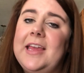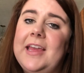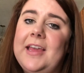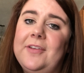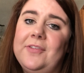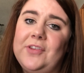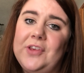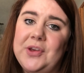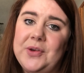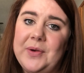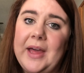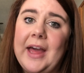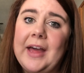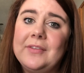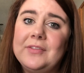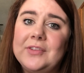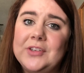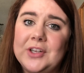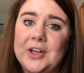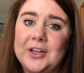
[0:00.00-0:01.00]
if you
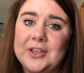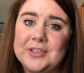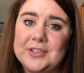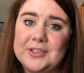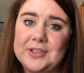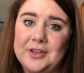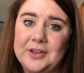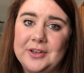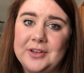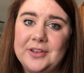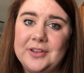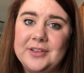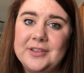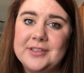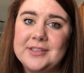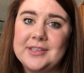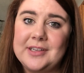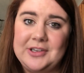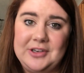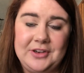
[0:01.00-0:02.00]
have dark
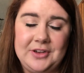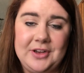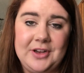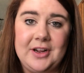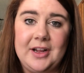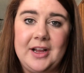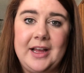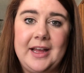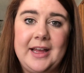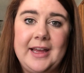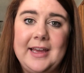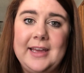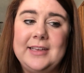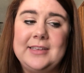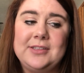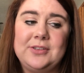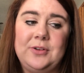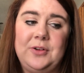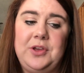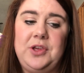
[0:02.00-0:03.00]
circles under your
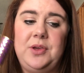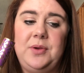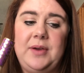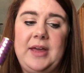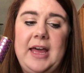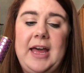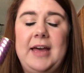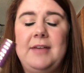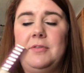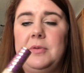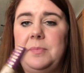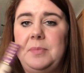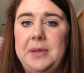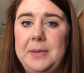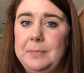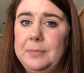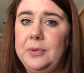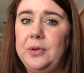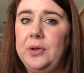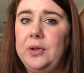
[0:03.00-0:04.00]
eyes, or you have a
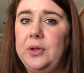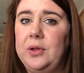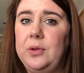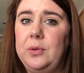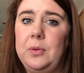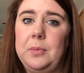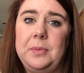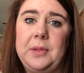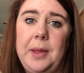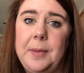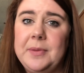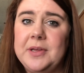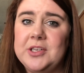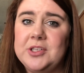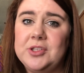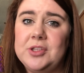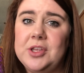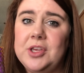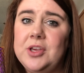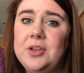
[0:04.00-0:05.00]
pimple or
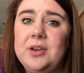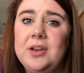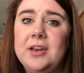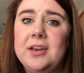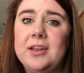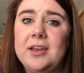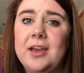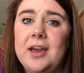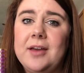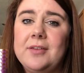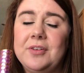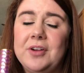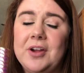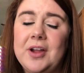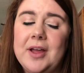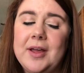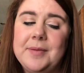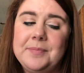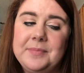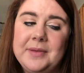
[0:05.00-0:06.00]
blemish that you need to cover
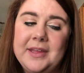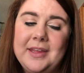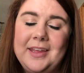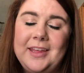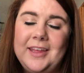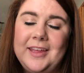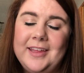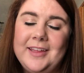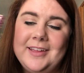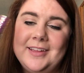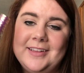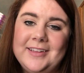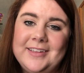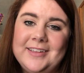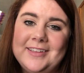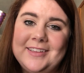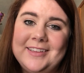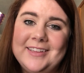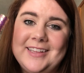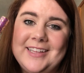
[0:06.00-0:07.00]
up,
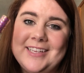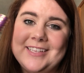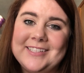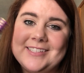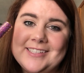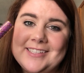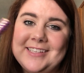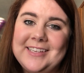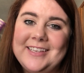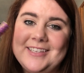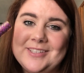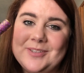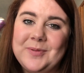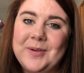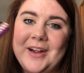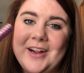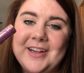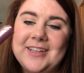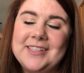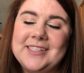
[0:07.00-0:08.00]
this is
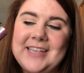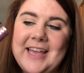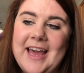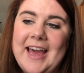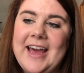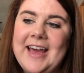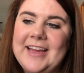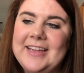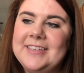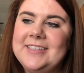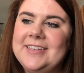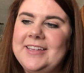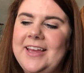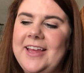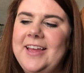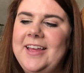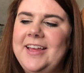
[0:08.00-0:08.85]
where it's at.